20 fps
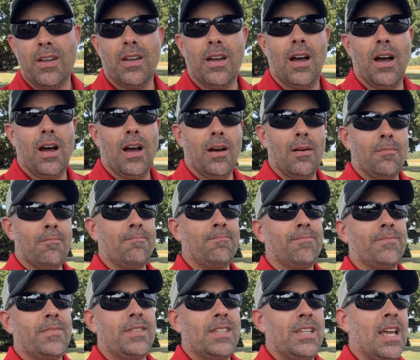
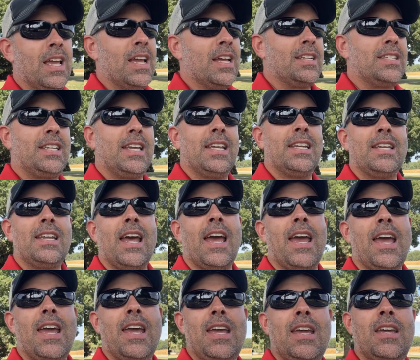
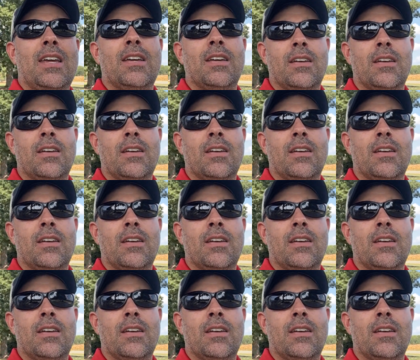10-day